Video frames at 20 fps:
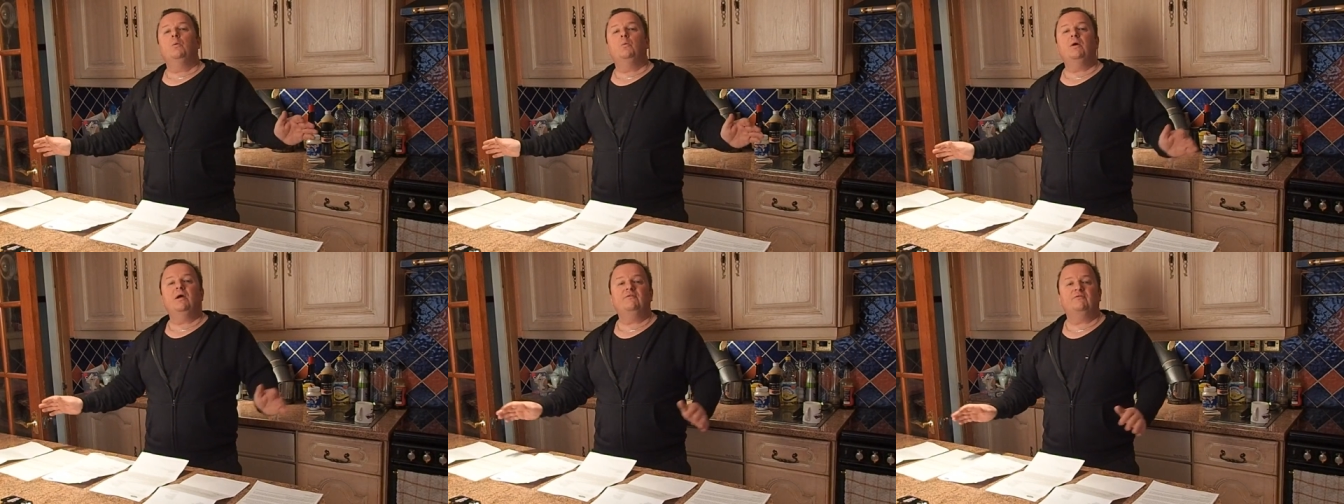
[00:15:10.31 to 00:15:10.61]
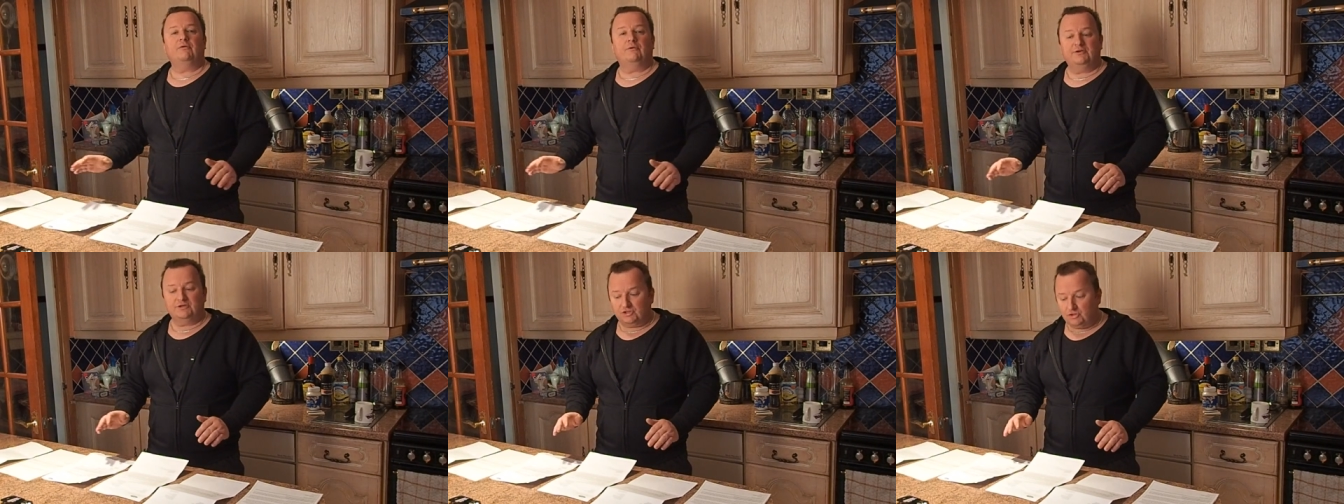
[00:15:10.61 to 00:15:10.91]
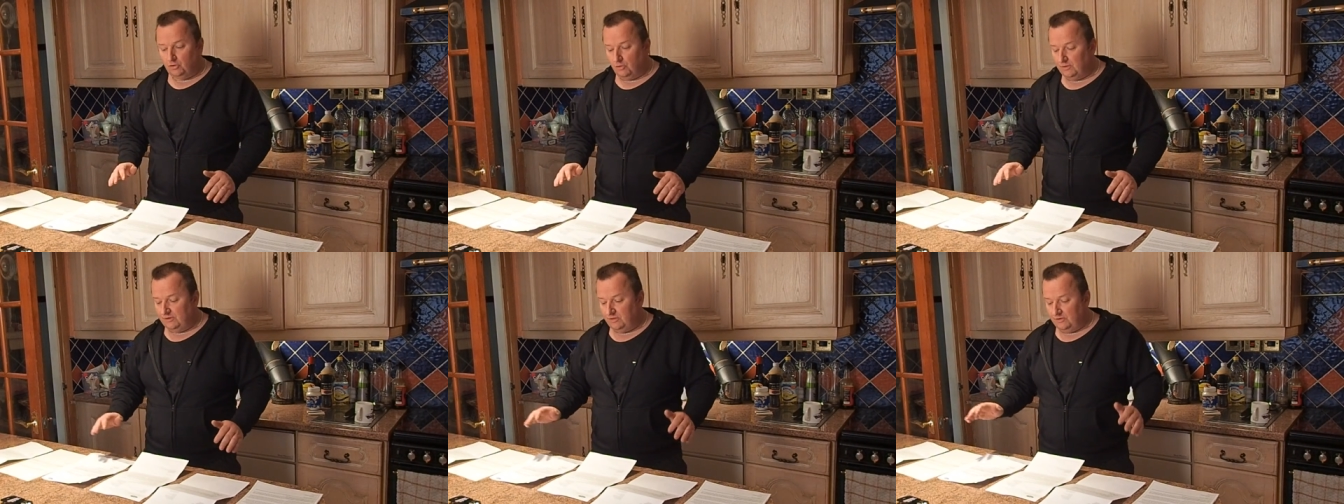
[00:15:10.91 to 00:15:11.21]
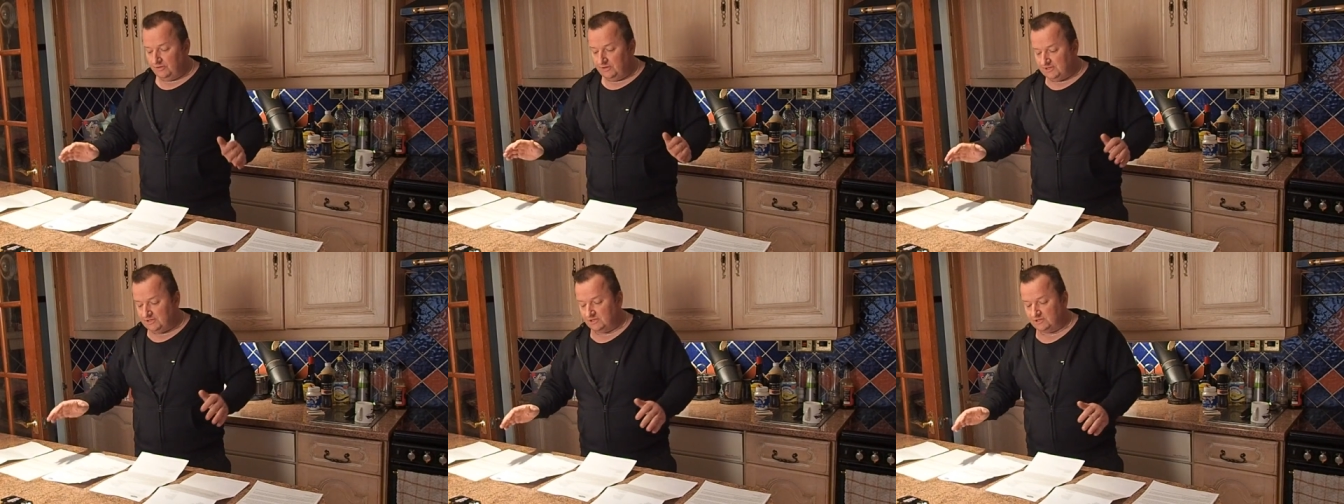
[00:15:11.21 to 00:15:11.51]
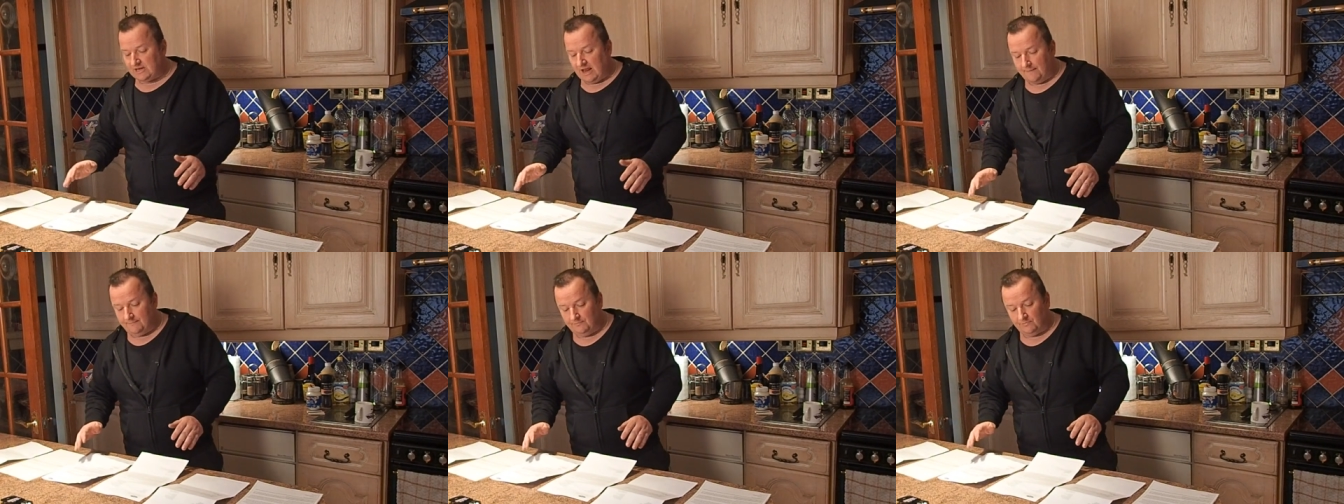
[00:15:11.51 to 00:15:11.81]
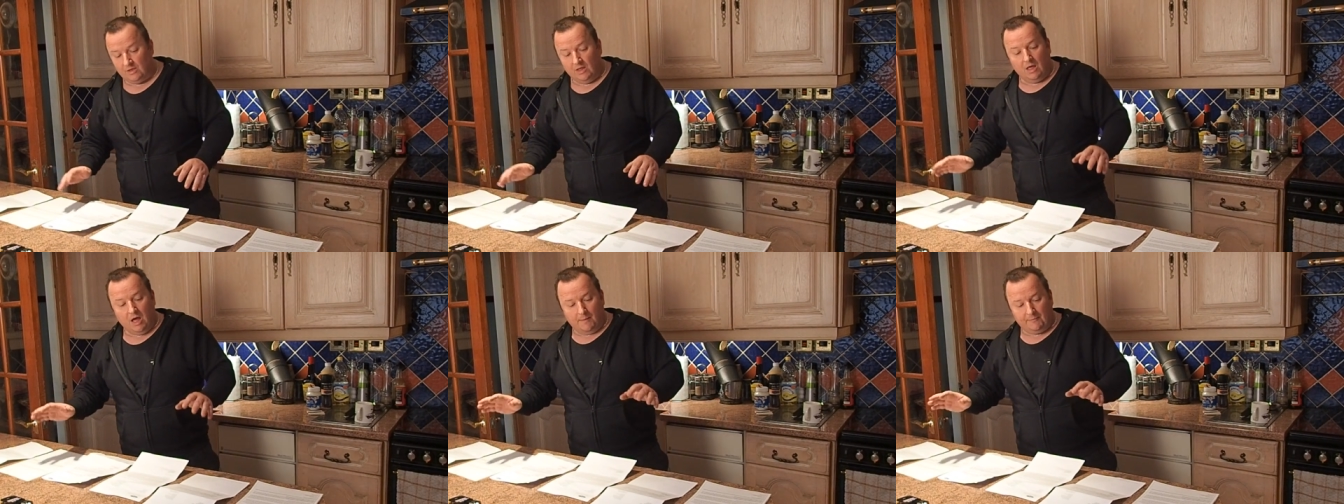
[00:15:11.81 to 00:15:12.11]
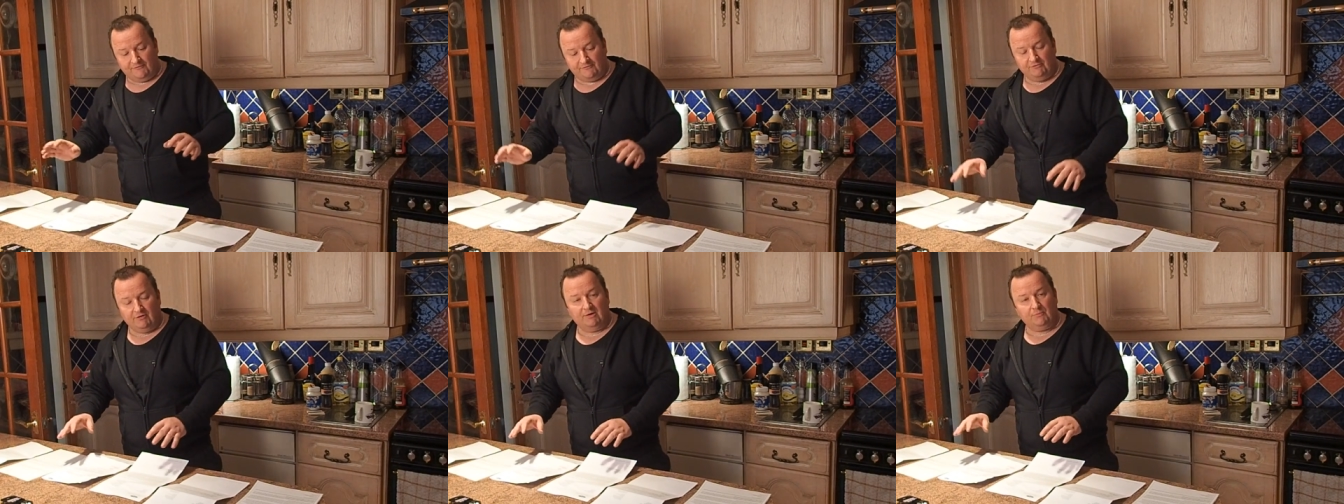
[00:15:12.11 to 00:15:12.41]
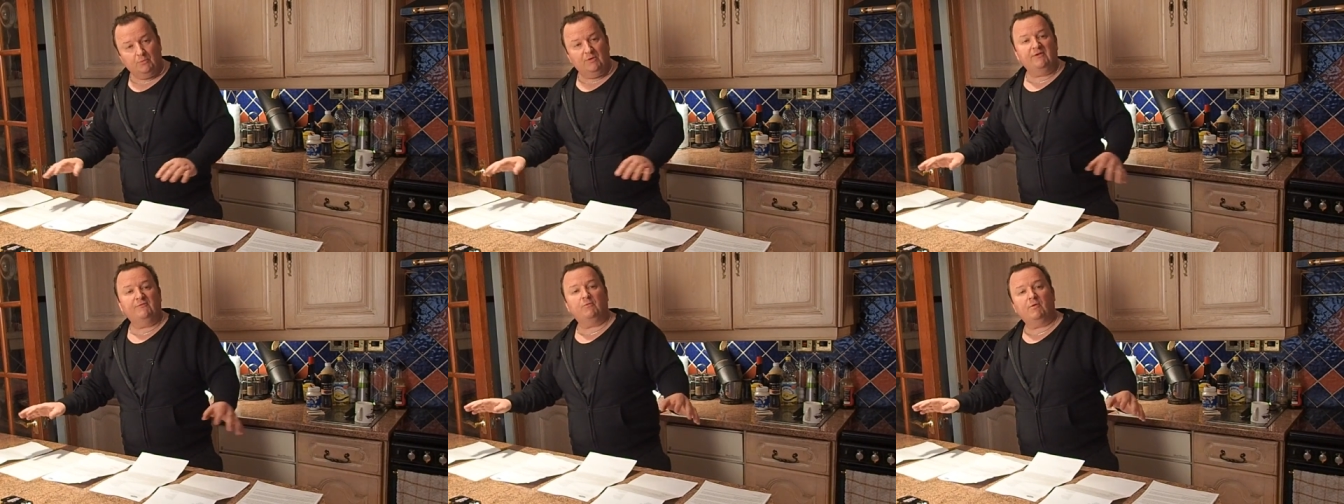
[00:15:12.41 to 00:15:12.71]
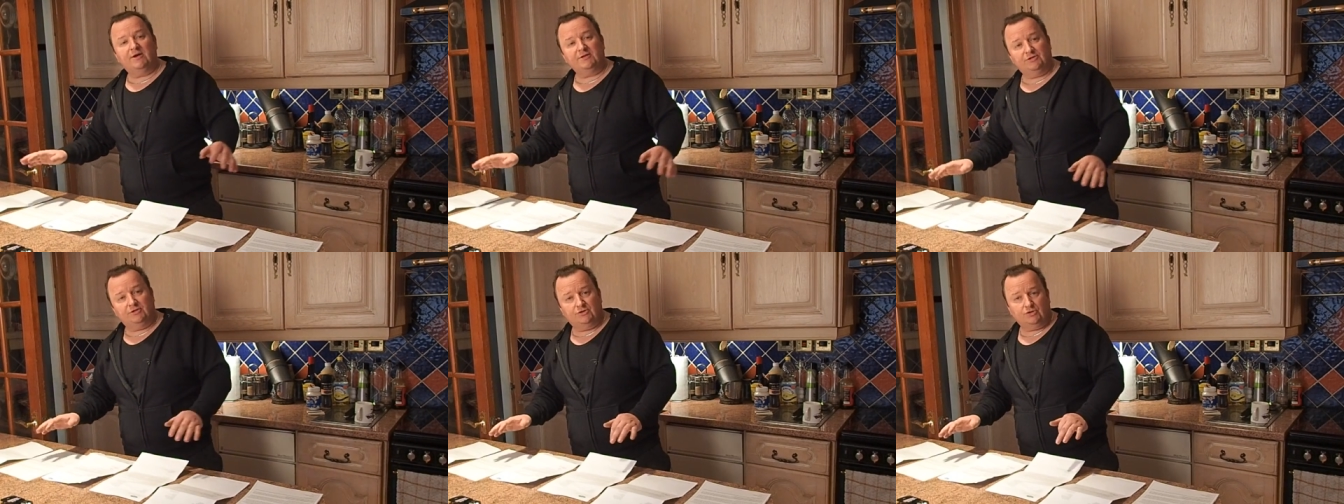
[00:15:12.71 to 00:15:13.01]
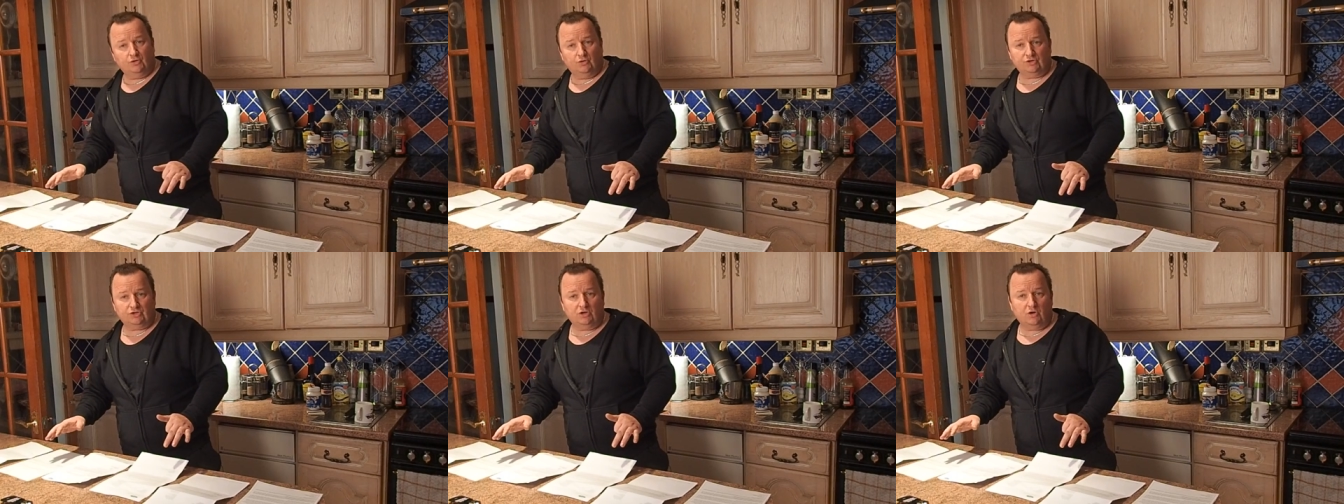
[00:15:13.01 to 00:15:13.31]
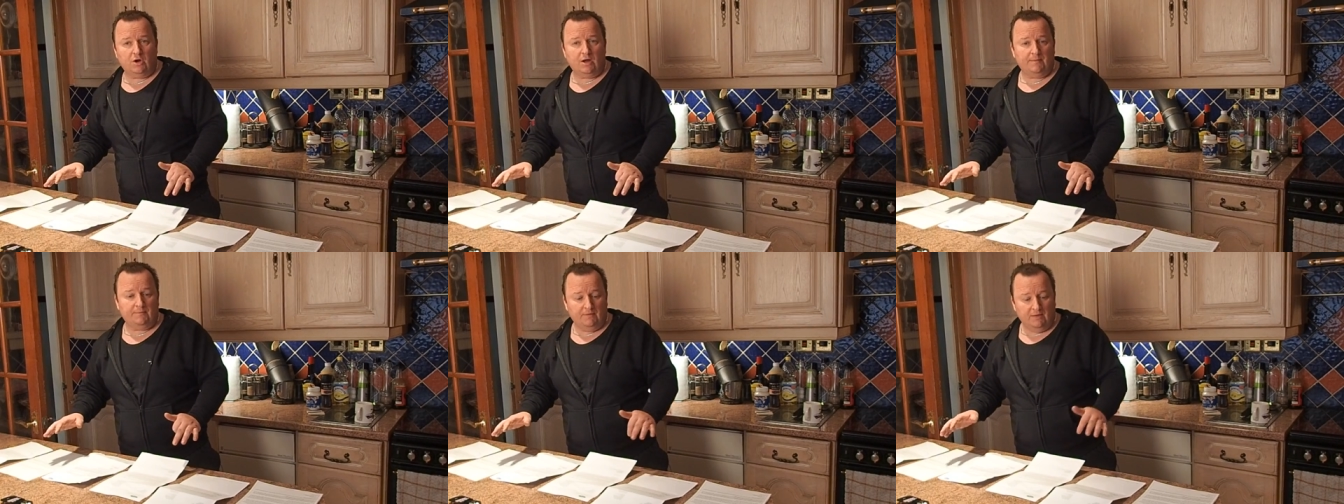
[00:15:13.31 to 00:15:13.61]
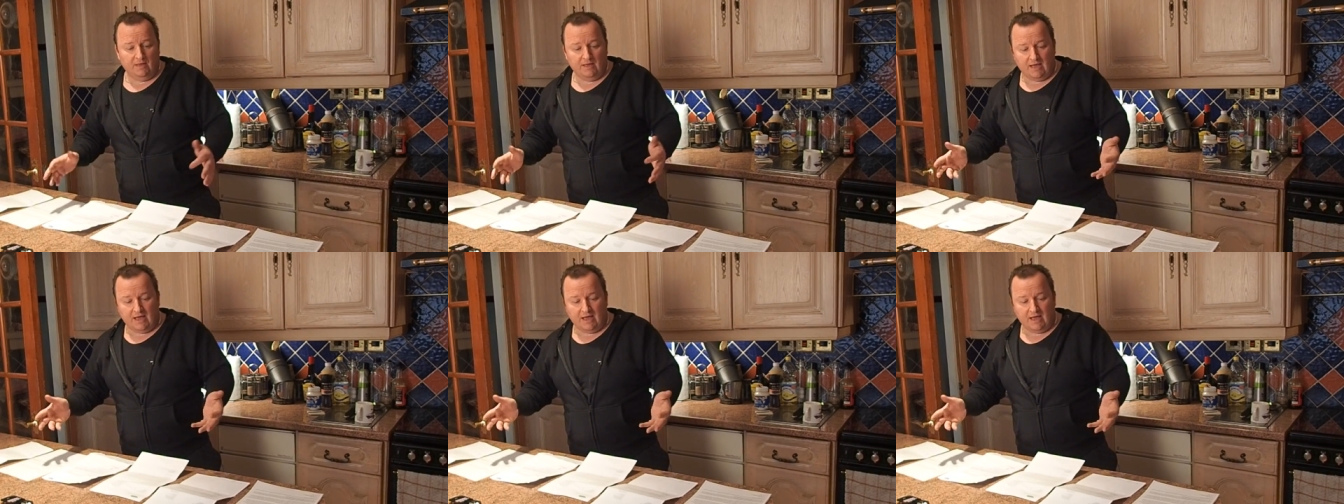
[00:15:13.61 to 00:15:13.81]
we're very sorry that this has happened, I'm afraid we've wasted your time,